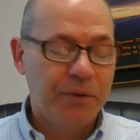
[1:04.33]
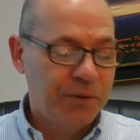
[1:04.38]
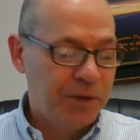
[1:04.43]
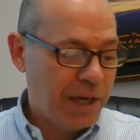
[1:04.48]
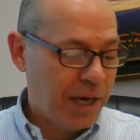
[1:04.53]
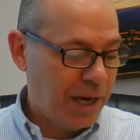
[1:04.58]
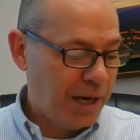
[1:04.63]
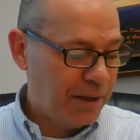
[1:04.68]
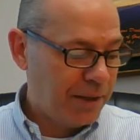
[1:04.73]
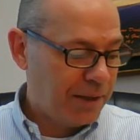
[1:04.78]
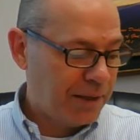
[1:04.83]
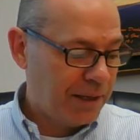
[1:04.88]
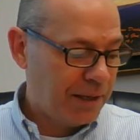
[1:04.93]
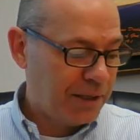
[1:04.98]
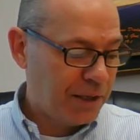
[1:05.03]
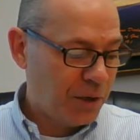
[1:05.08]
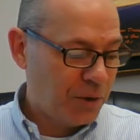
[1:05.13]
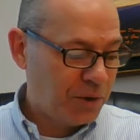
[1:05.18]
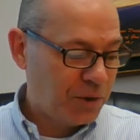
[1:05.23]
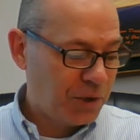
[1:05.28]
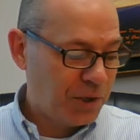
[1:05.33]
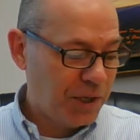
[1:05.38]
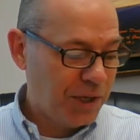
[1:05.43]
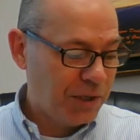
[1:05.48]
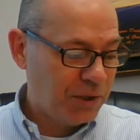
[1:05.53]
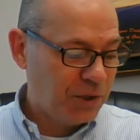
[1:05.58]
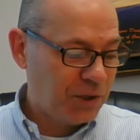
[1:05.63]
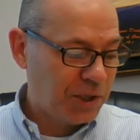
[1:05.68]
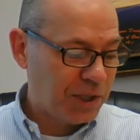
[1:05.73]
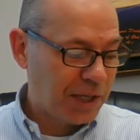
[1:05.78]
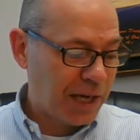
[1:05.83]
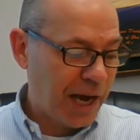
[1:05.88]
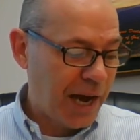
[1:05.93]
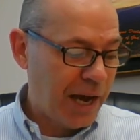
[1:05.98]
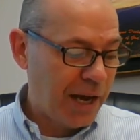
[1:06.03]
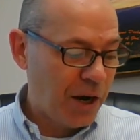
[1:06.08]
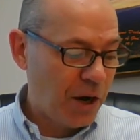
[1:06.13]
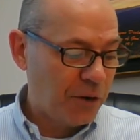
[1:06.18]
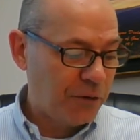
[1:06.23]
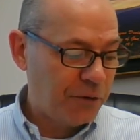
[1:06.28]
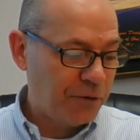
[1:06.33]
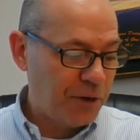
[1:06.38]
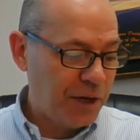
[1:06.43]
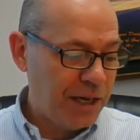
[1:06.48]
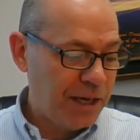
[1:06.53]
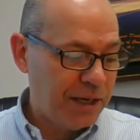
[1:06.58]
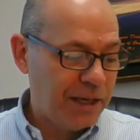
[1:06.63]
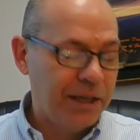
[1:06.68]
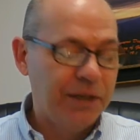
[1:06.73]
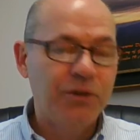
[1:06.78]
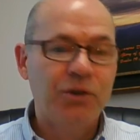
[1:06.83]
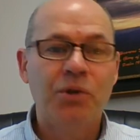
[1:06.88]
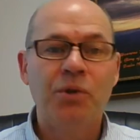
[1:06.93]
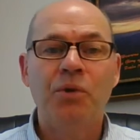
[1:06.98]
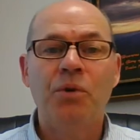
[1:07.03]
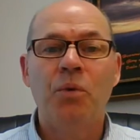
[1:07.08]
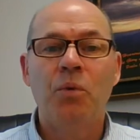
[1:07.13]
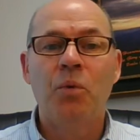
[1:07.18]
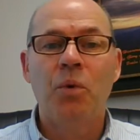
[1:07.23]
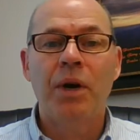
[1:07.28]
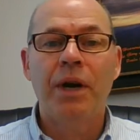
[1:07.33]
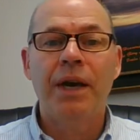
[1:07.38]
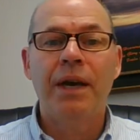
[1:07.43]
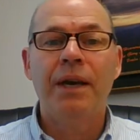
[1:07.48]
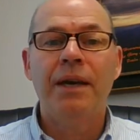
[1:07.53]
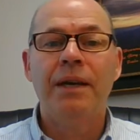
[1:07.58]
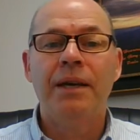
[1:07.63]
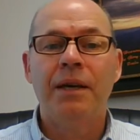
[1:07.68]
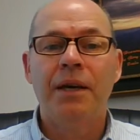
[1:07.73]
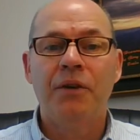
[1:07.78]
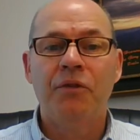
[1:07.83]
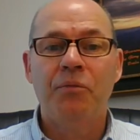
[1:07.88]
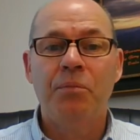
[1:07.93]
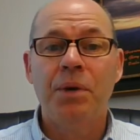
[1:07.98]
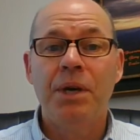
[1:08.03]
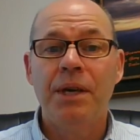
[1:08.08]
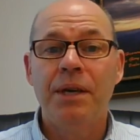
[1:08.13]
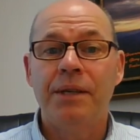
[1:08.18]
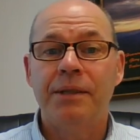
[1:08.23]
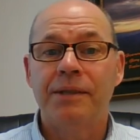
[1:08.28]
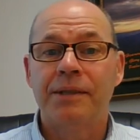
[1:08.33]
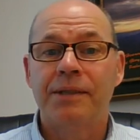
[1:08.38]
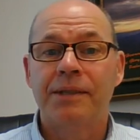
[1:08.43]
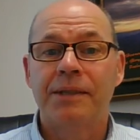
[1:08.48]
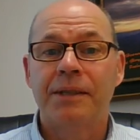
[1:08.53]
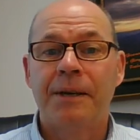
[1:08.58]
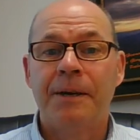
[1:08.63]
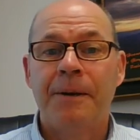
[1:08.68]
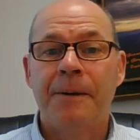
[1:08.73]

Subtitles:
of death." And notice this, to guide our feet into the way of peace.